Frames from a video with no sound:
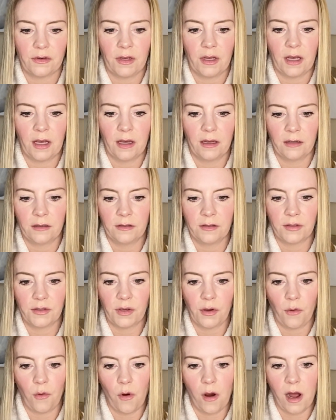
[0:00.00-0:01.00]
and
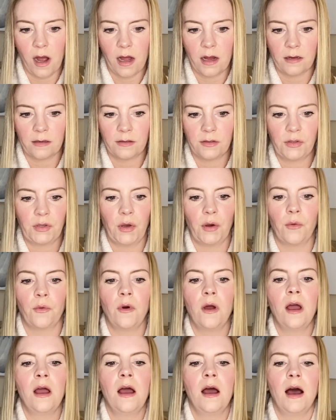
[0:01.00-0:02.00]
so on. So
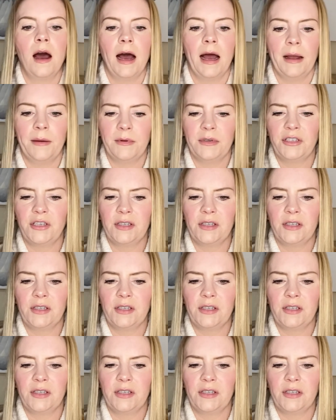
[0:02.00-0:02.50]
I would